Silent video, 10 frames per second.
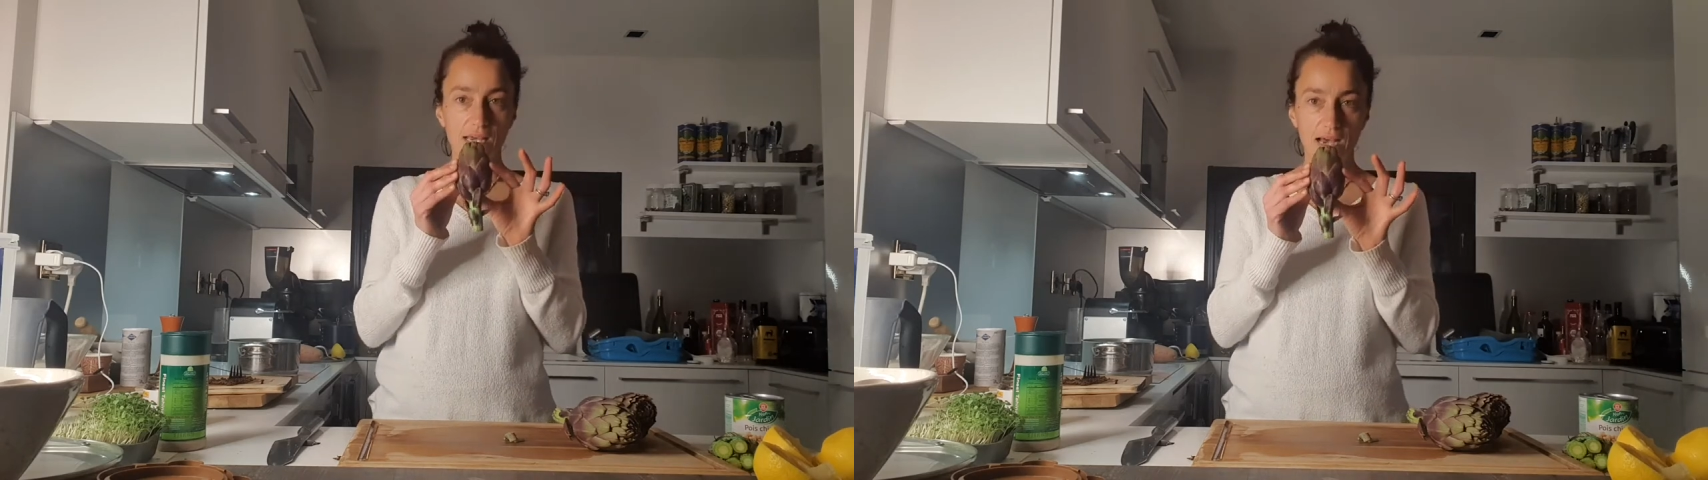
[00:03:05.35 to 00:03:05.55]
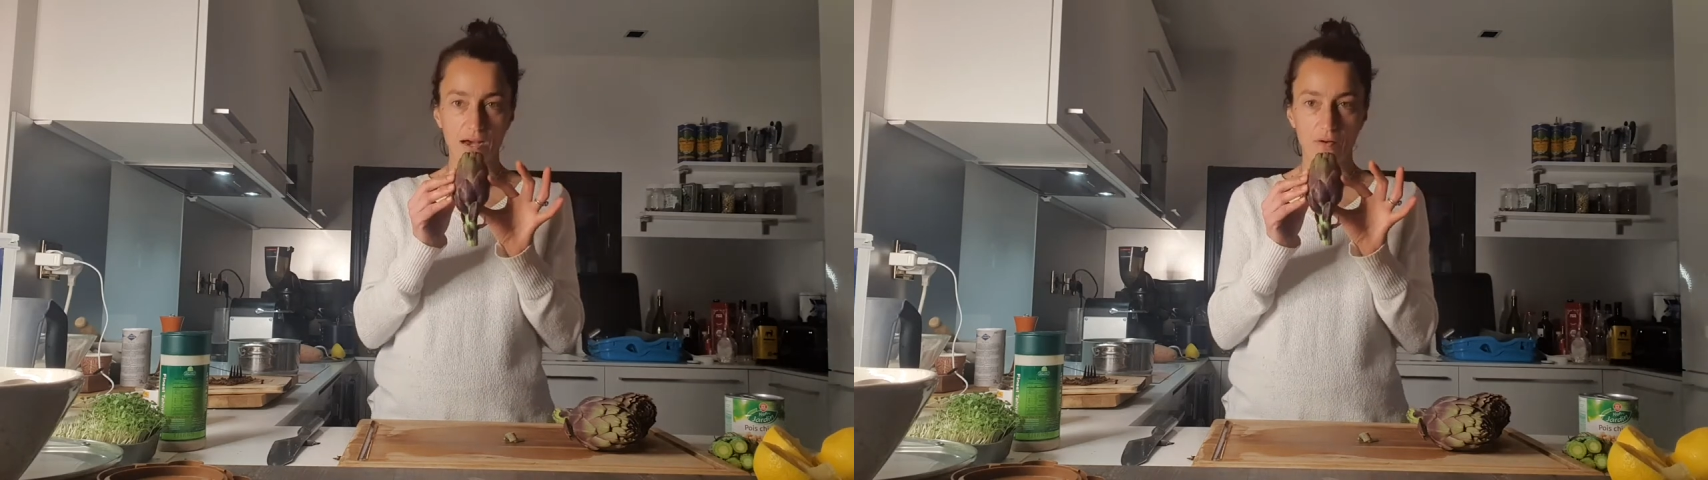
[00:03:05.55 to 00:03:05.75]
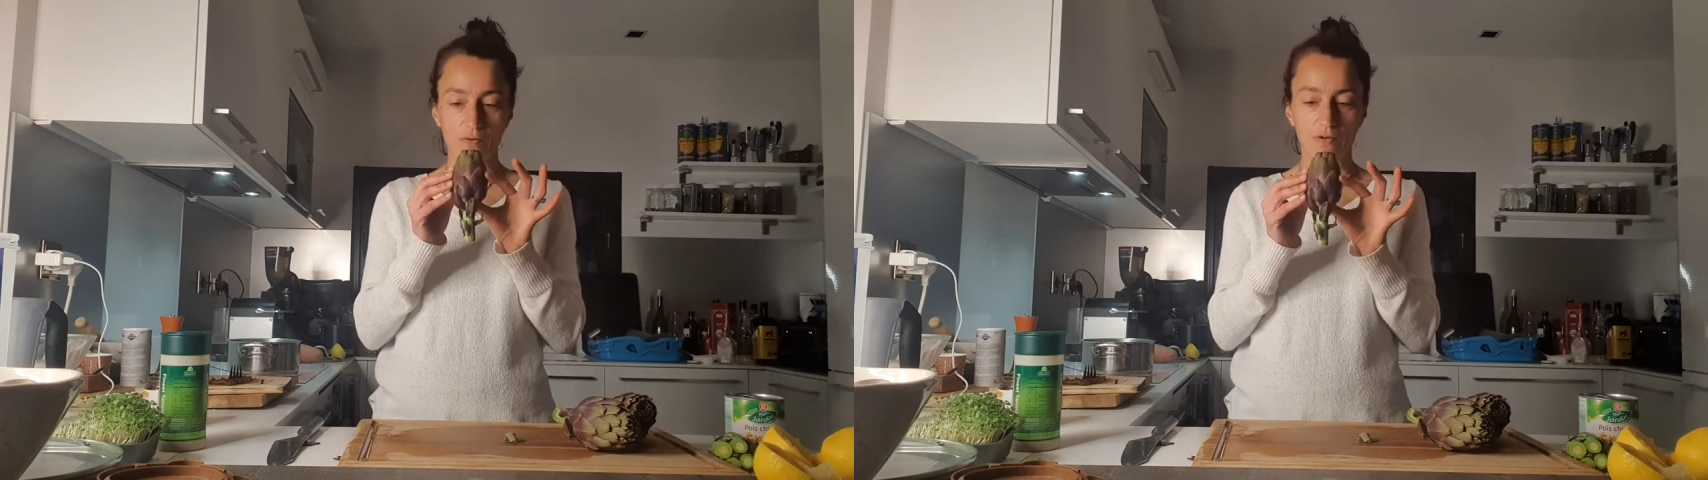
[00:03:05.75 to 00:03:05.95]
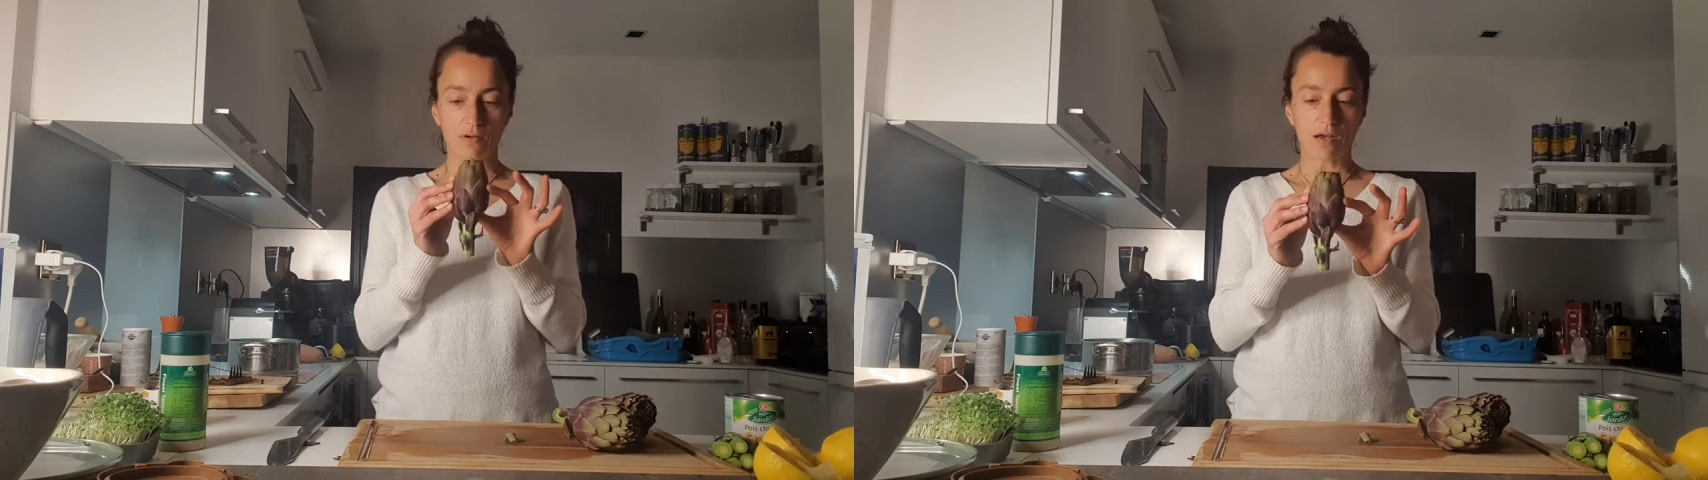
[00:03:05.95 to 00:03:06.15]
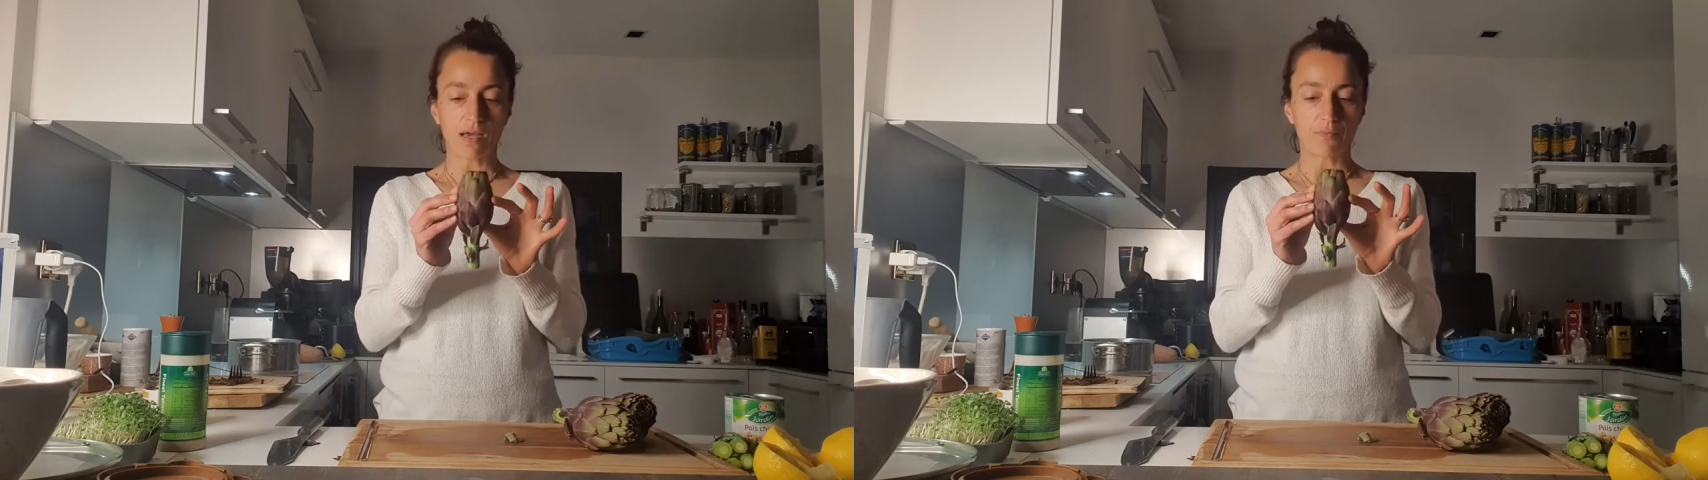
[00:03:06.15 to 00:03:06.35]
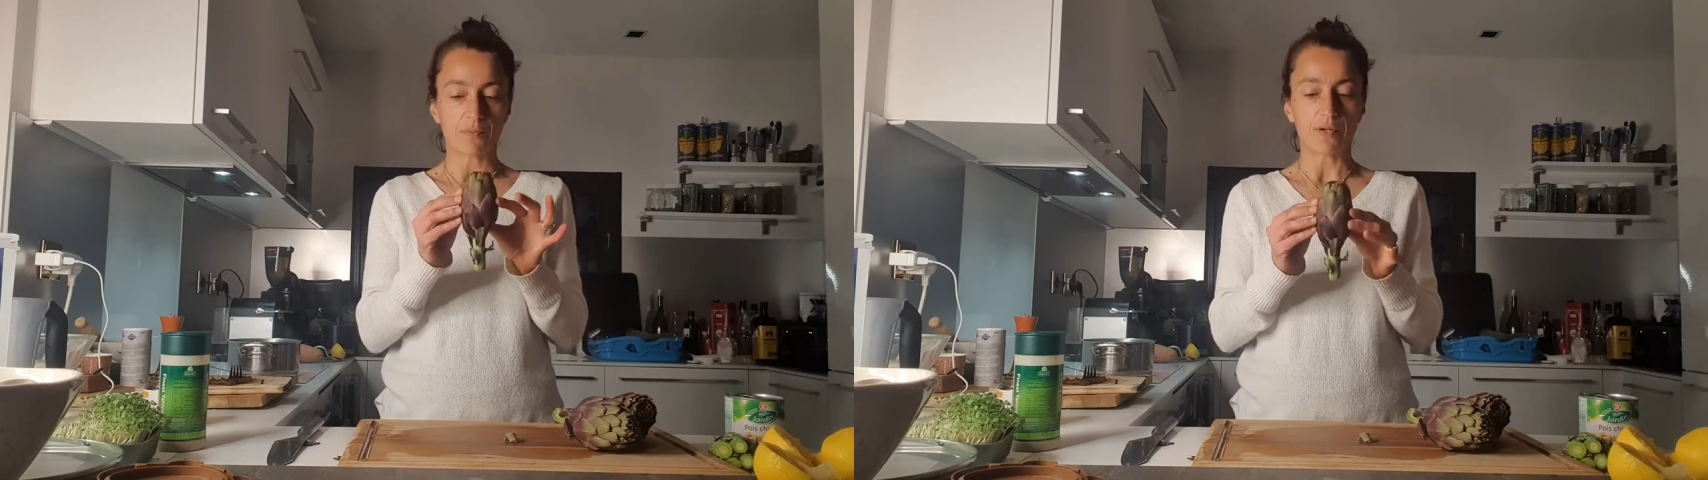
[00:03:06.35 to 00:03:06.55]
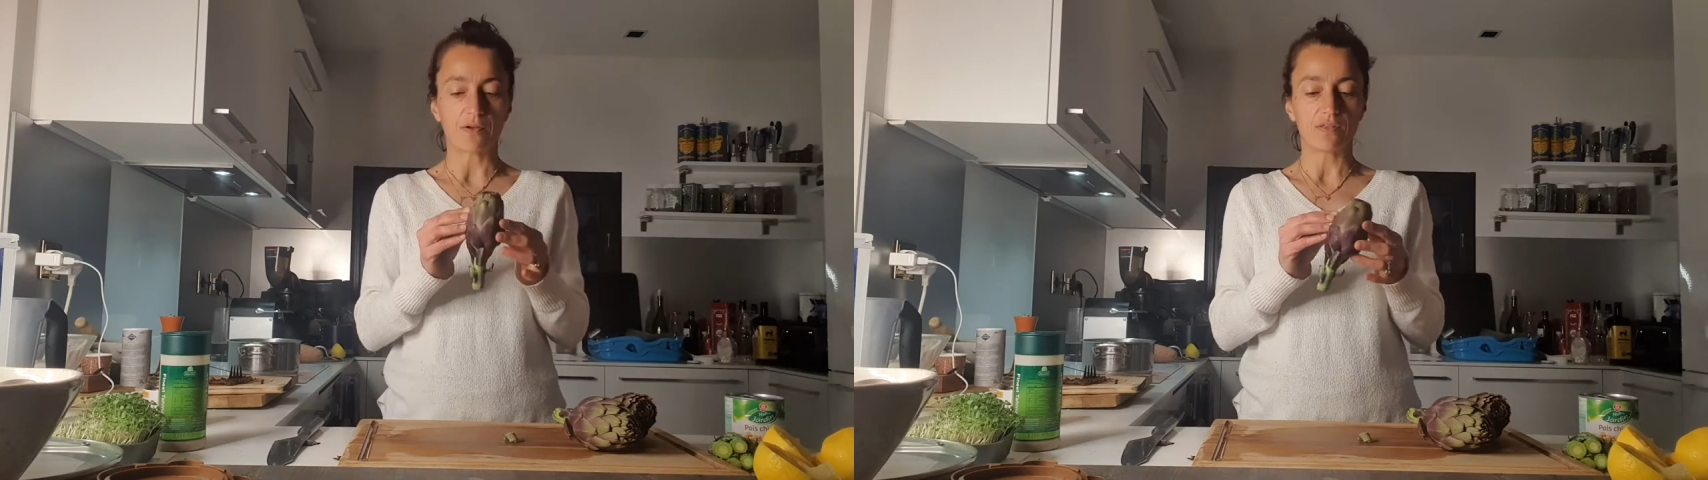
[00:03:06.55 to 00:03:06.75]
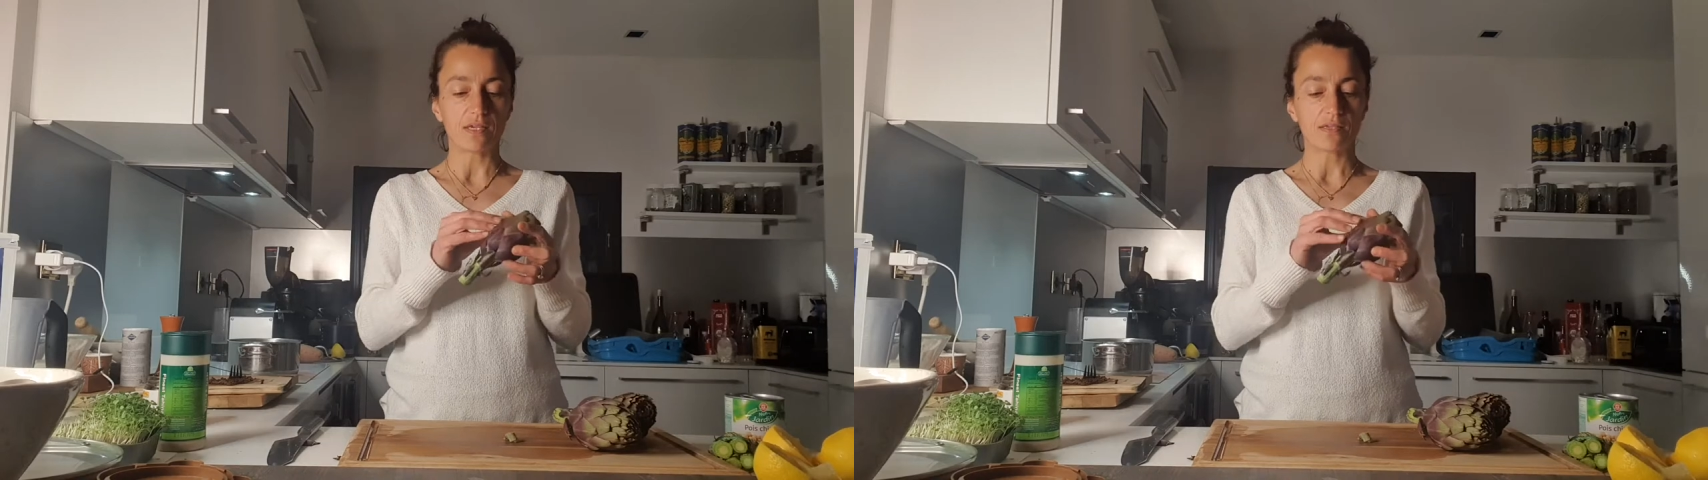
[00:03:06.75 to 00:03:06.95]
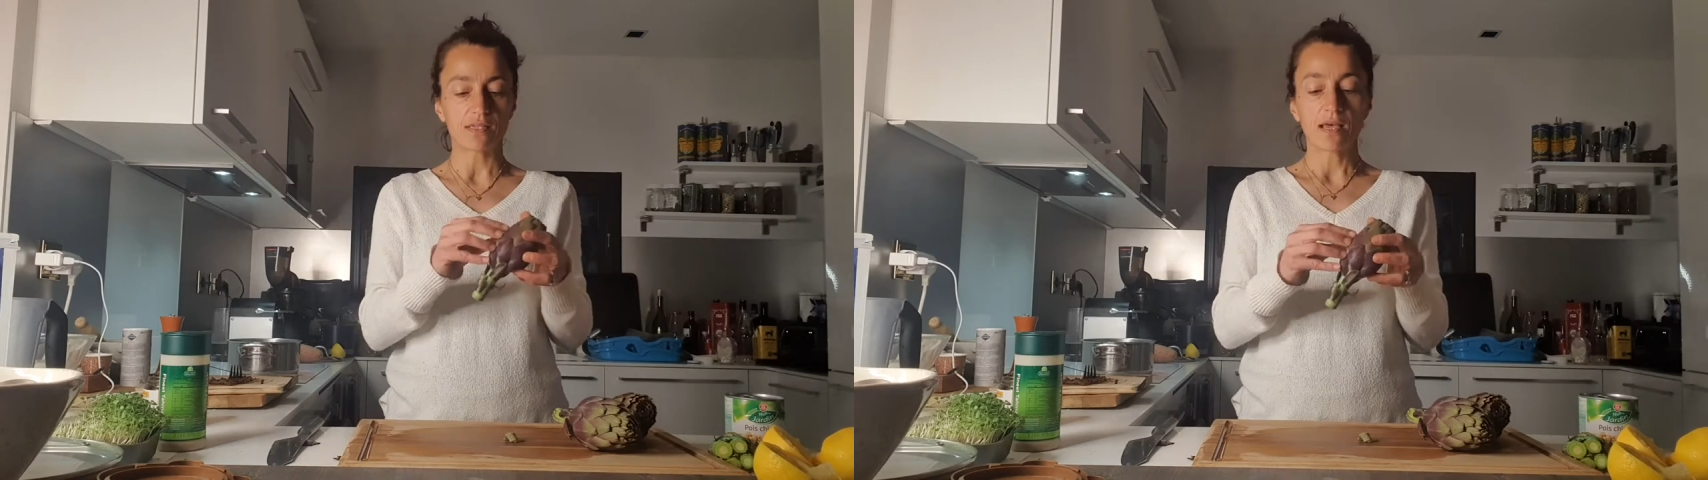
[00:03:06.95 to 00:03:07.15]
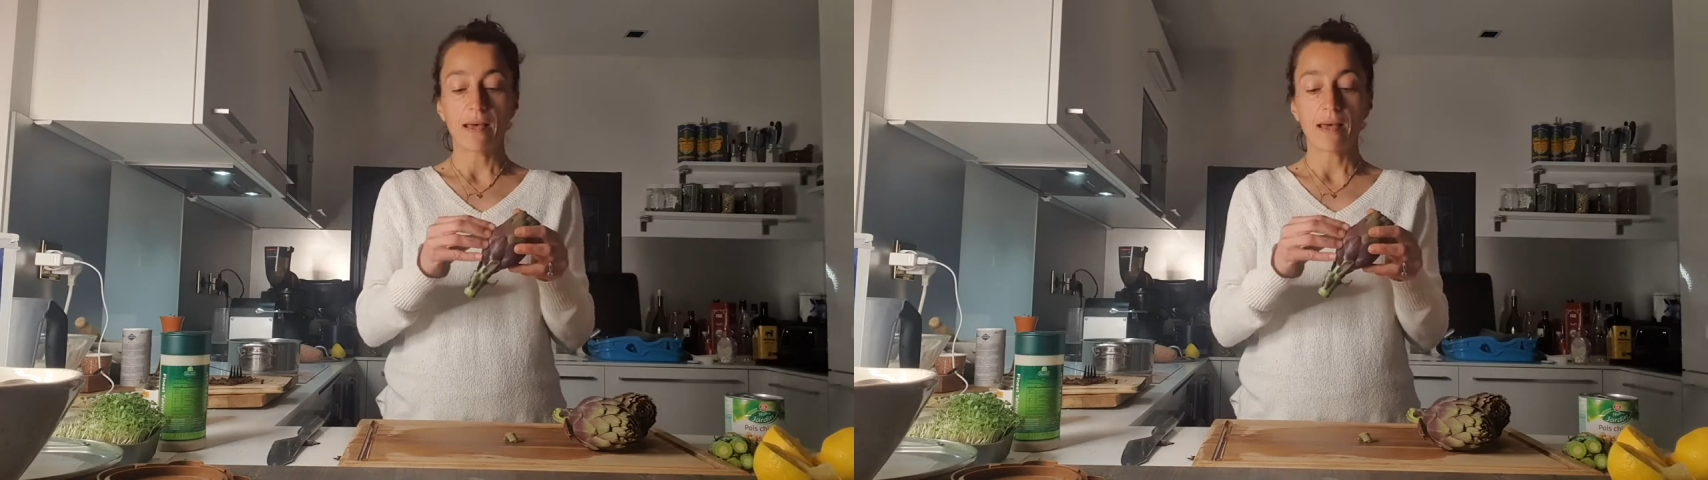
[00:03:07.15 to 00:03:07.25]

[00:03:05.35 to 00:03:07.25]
how I prepare these.